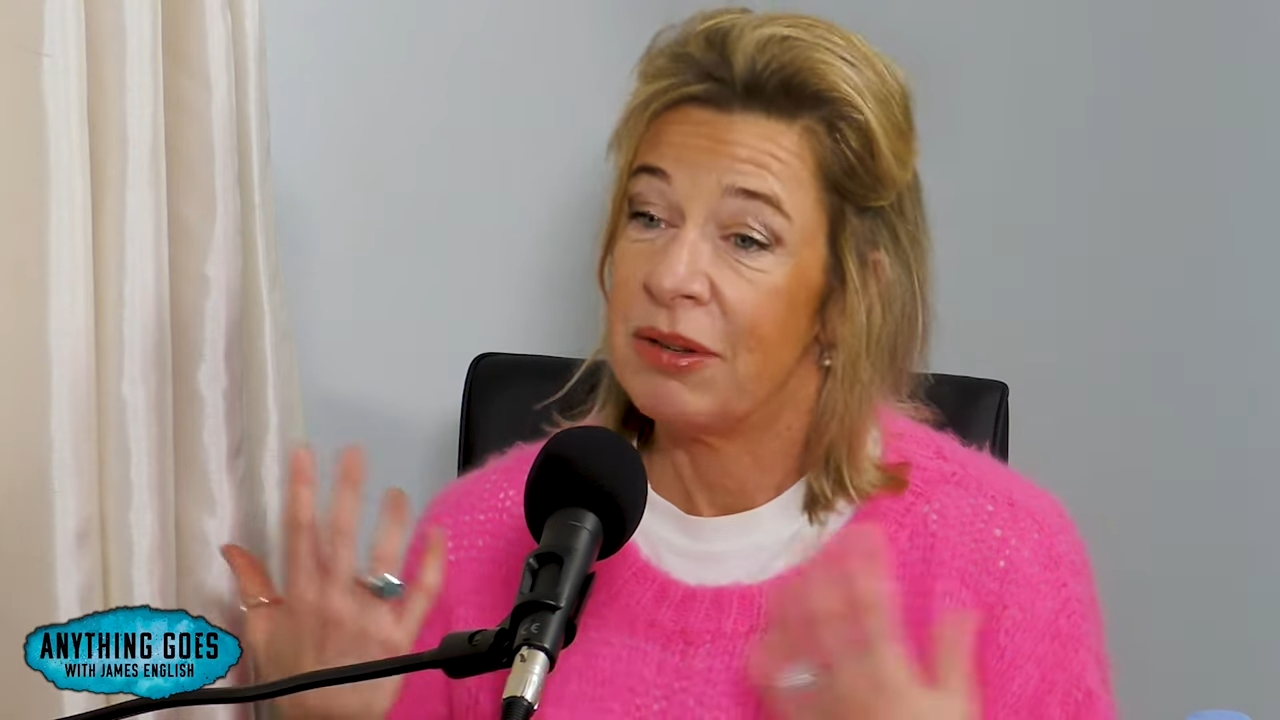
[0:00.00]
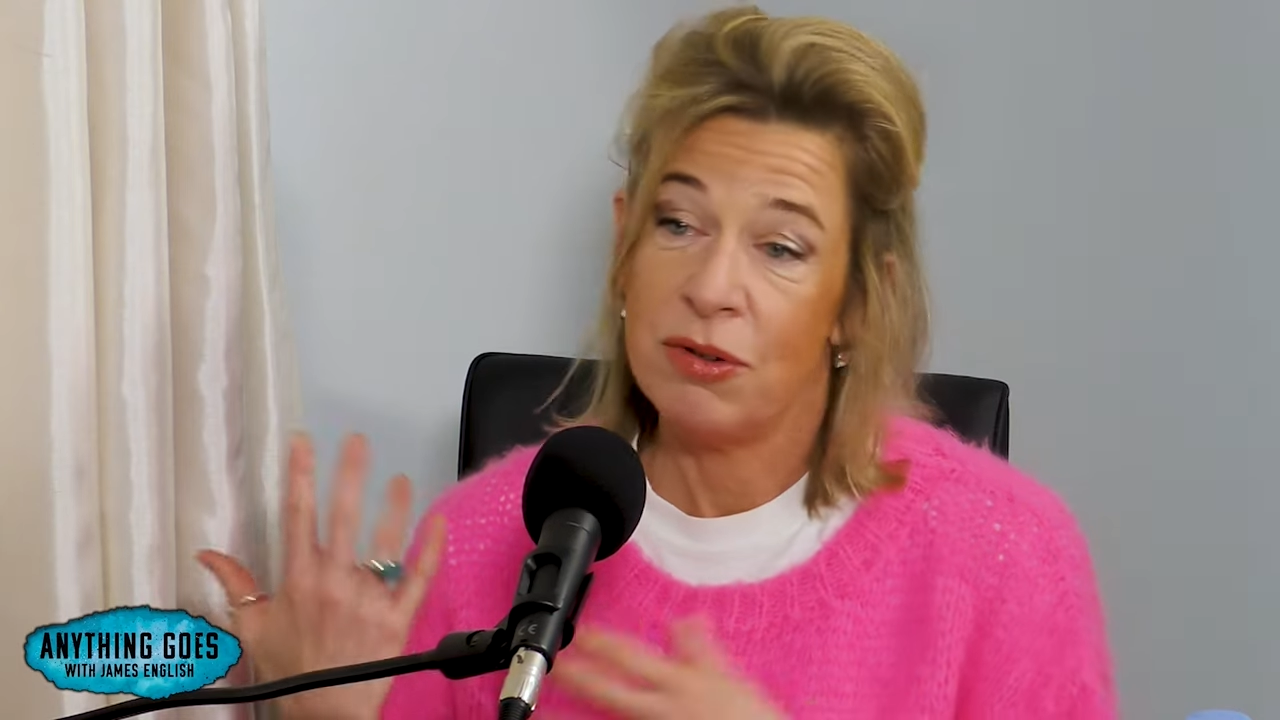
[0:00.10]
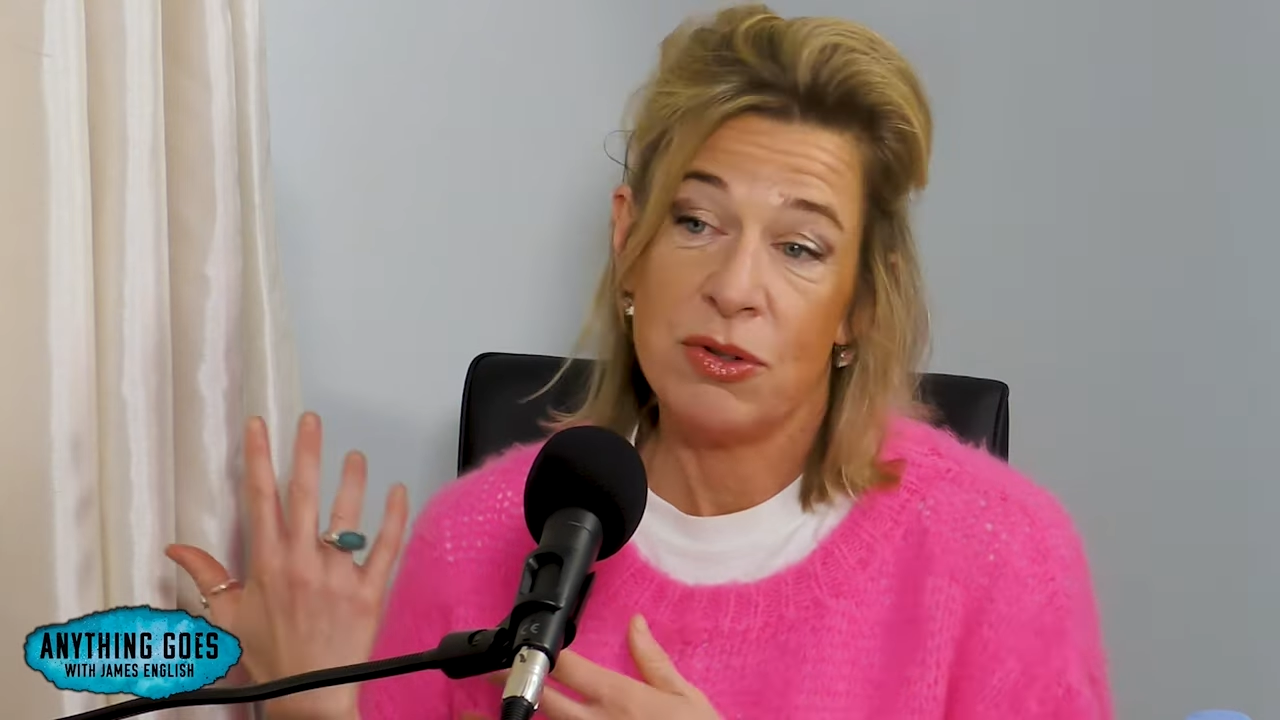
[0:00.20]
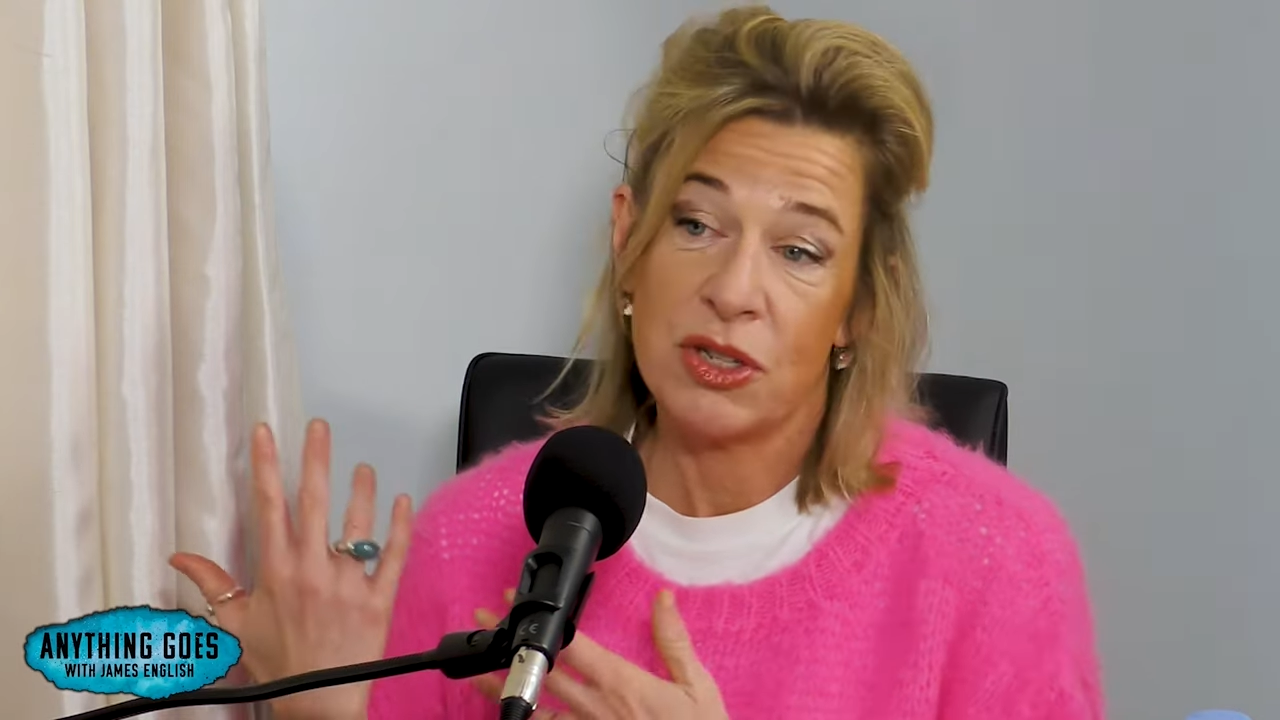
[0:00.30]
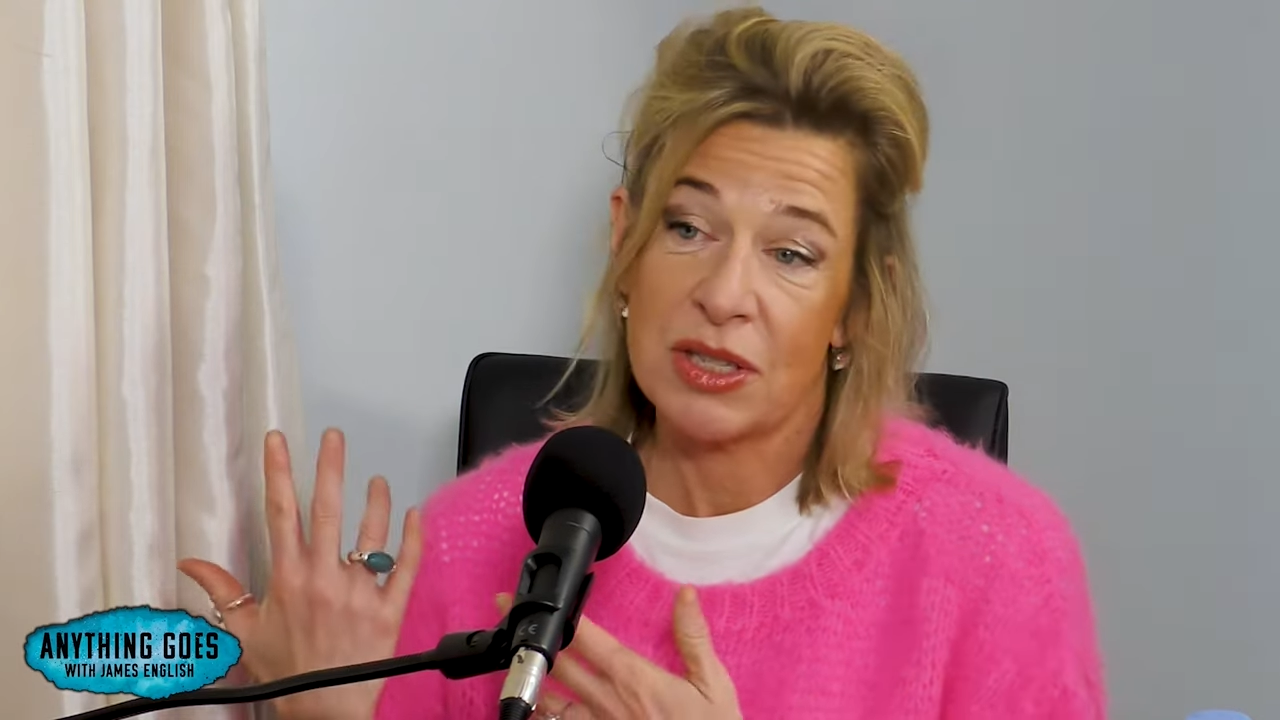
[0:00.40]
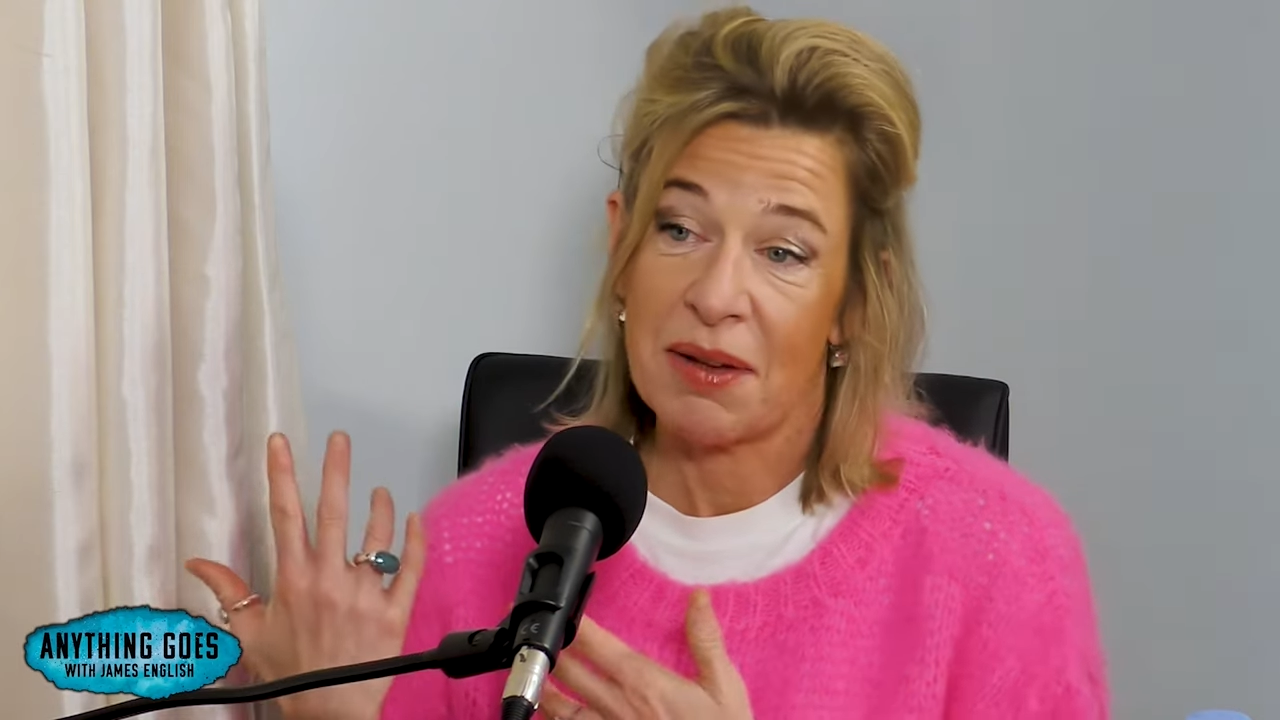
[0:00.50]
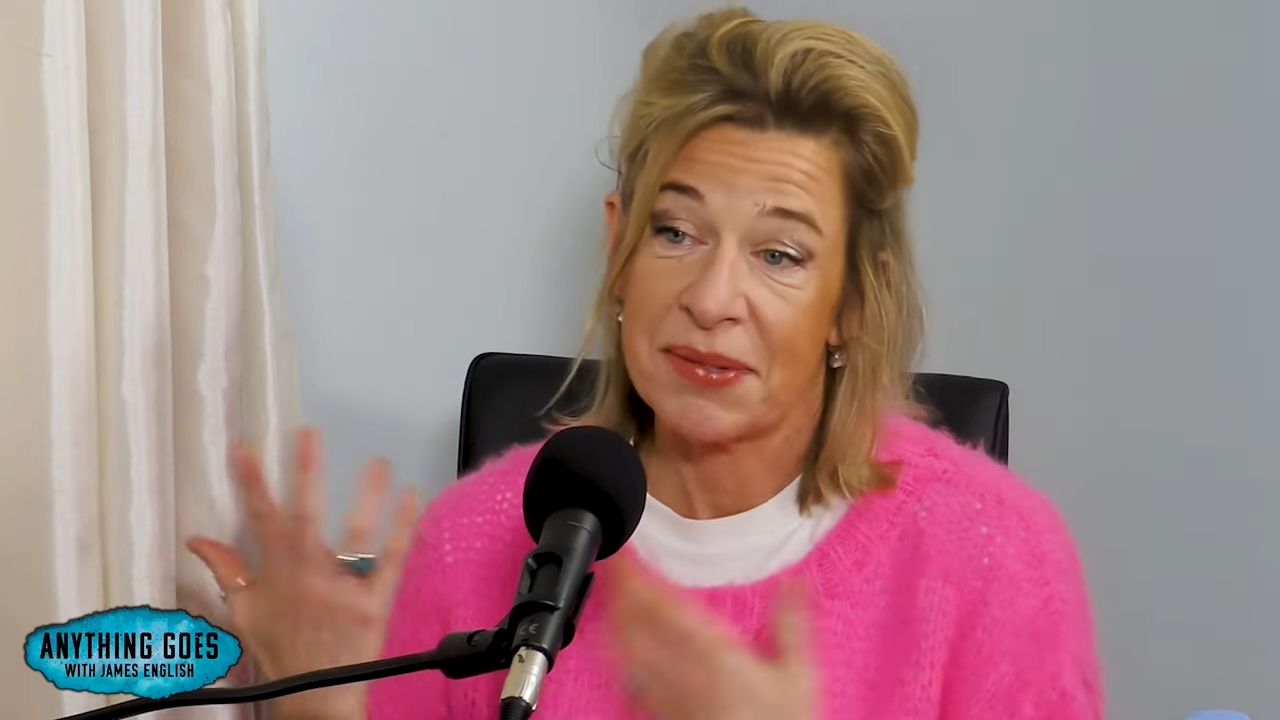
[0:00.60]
if you just